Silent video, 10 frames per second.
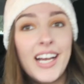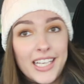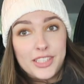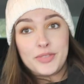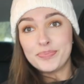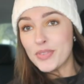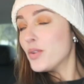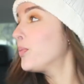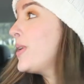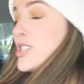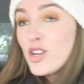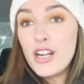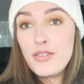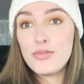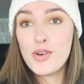Guys,
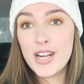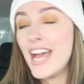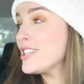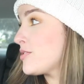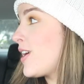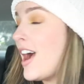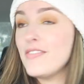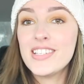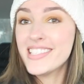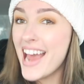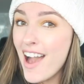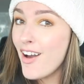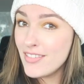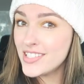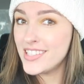winter in Florida has arrived. It's not
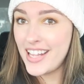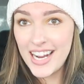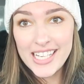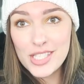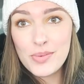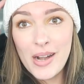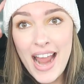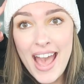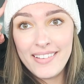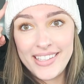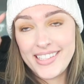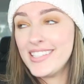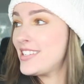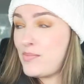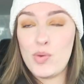often that I get to wear a hat like
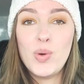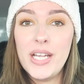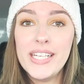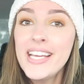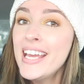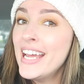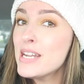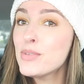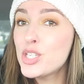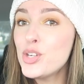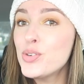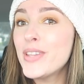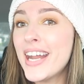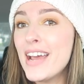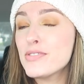this, number one. And number two,
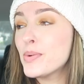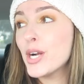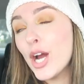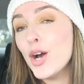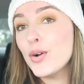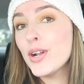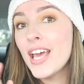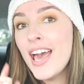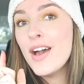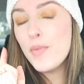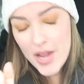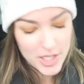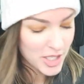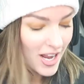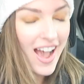that I have to wear a coat,
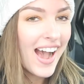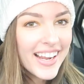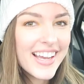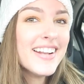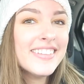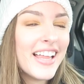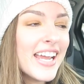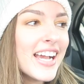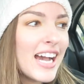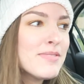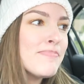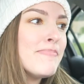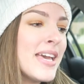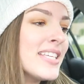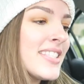which I kind of like. I
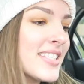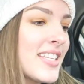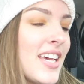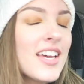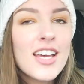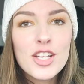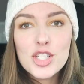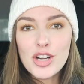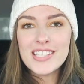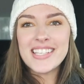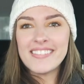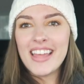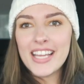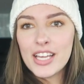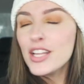miss dressing
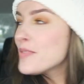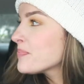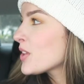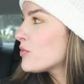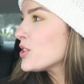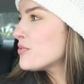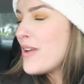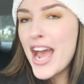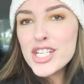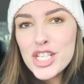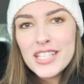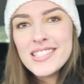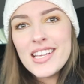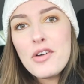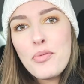like for the
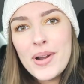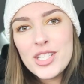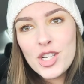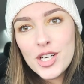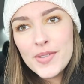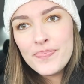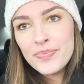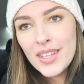fashions of winter.